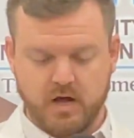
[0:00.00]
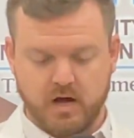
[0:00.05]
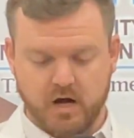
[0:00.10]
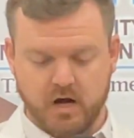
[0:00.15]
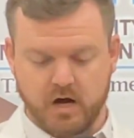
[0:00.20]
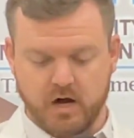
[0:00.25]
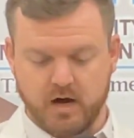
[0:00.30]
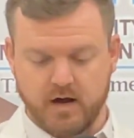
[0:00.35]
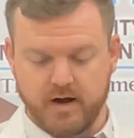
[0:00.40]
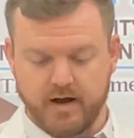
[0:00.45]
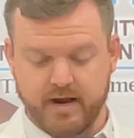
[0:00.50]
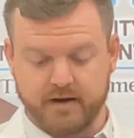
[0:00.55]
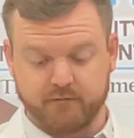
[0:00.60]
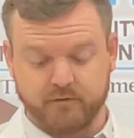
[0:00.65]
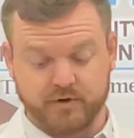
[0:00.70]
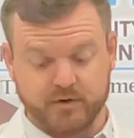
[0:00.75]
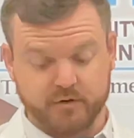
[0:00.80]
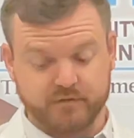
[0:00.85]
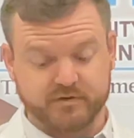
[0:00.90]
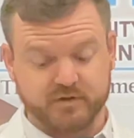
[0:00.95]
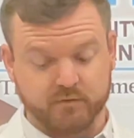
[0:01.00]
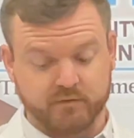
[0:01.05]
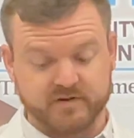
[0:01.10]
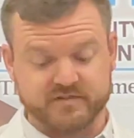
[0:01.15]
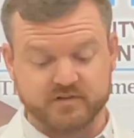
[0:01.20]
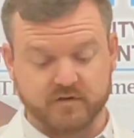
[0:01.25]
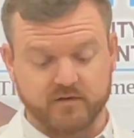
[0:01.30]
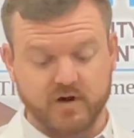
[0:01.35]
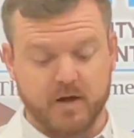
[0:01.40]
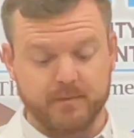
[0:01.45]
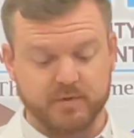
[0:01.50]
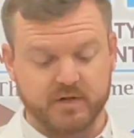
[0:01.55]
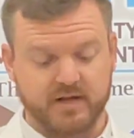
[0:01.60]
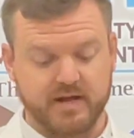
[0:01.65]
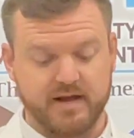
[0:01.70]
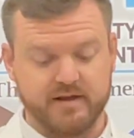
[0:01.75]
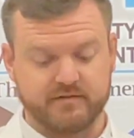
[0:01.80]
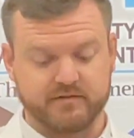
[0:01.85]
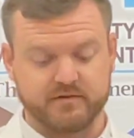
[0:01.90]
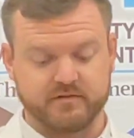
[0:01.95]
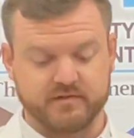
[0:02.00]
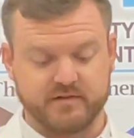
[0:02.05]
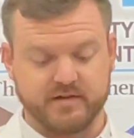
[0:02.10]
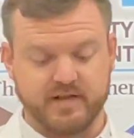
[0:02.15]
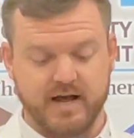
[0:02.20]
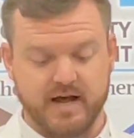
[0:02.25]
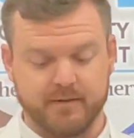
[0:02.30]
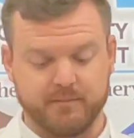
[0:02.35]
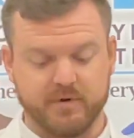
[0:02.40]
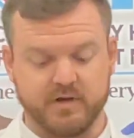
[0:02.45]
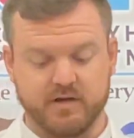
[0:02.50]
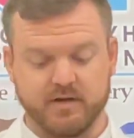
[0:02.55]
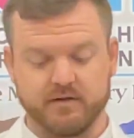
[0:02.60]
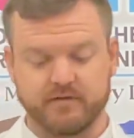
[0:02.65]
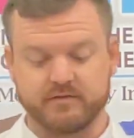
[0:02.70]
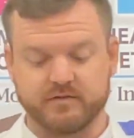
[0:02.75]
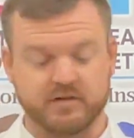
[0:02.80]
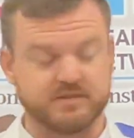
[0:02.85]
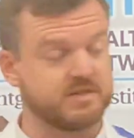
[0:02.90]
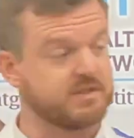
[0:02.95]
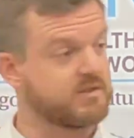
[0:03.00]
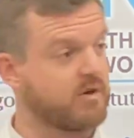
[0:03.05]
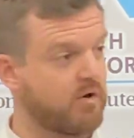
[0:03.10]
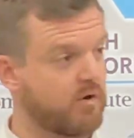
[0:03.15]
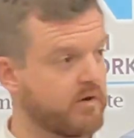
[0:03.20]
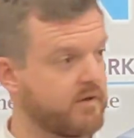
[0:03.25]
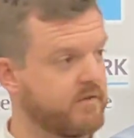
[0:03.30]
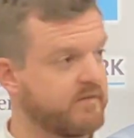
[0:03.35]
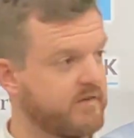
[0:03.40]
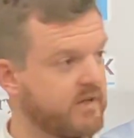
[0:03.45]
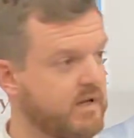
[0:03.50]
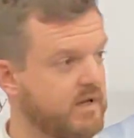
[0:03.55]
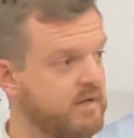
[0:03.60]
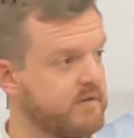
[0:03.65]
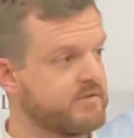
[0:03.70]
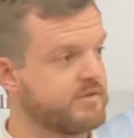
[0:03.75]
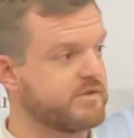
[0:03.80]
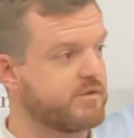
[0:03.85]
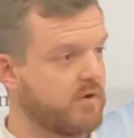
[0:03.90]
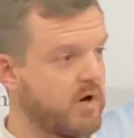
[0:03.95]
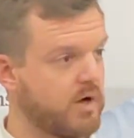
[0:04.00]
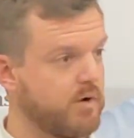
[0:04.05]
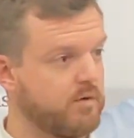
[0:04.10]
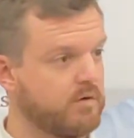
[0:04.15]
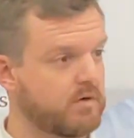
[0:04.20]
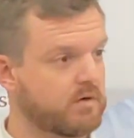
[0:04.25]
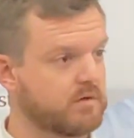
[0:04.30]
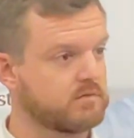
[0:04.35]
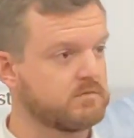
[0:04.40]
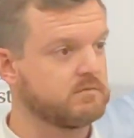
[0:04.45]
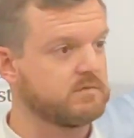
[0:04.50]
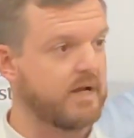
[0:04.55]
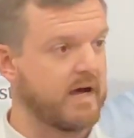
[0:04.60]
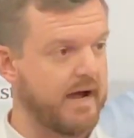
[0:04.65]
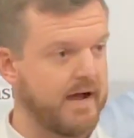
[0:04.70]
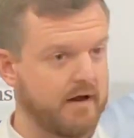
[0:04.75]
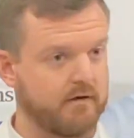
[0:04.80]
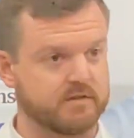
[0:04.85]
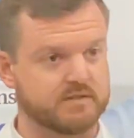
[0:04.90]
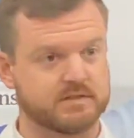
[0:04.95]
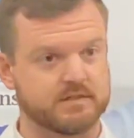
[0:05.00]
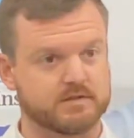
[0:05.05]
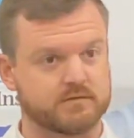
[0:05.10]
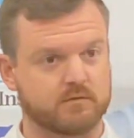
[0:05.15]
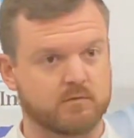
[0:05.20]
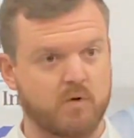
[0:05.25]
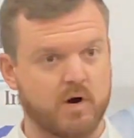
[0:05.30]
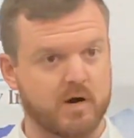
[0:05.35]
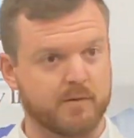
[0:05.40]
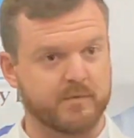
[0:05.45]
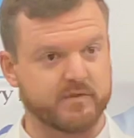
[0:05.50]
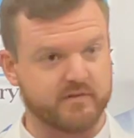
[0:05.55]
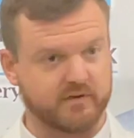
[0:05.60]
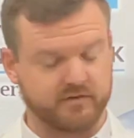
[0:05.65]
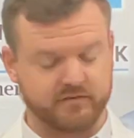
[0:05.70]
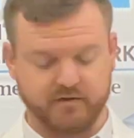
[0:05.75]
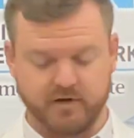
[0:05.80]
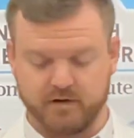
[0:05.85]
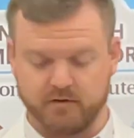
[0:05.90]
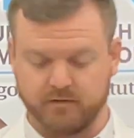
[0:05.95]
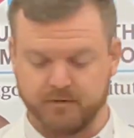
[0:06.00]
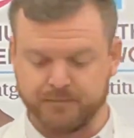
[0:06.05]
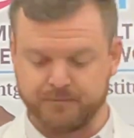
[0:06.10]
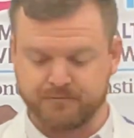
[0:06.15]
and reduce the risk of complications in diabetes such as heart disease, stroke, dialysis requirements, etc.